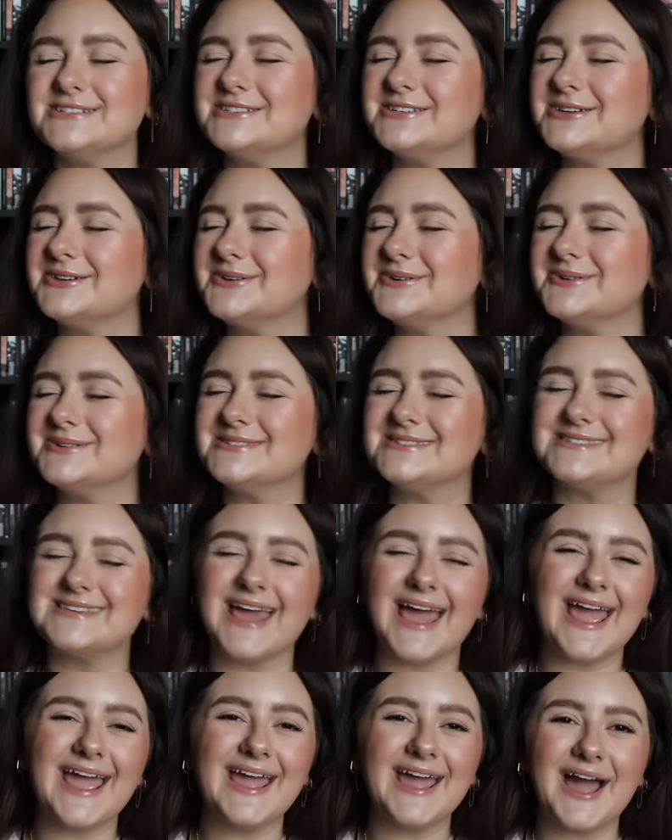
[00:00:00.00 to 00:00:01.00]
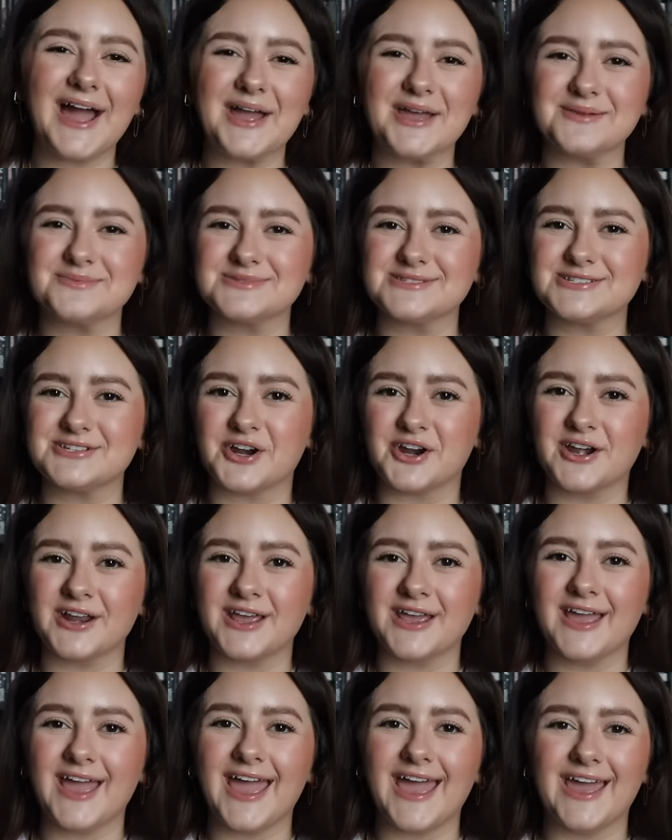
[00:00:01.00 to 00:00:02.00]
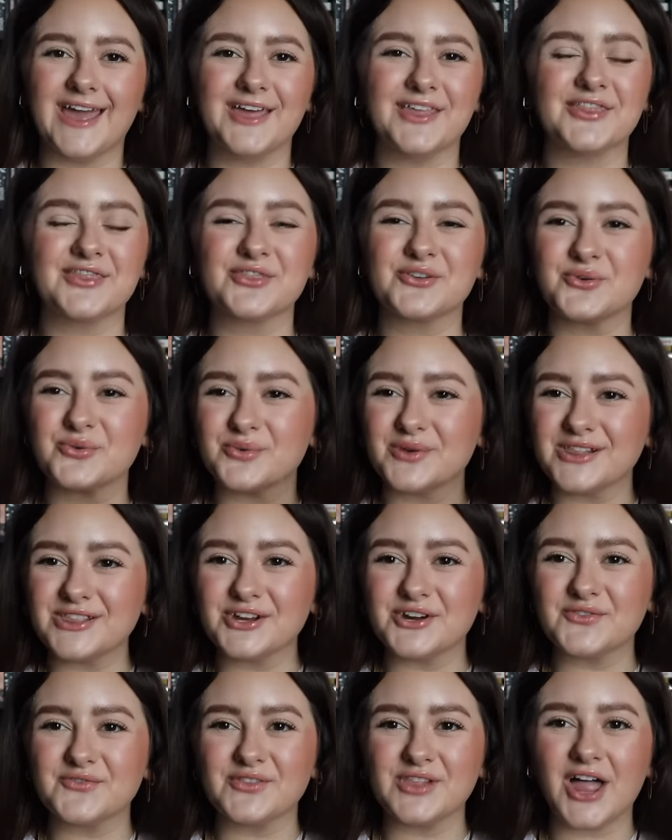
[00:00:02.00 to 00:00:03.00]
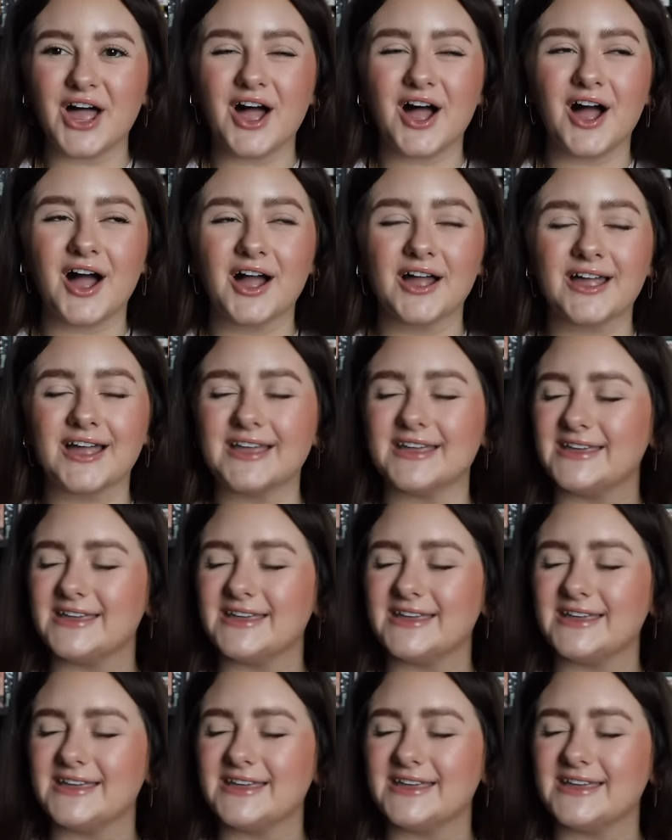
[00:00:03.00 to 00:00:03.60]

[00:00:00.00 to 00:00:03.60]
Today I am starting a thriller vlog.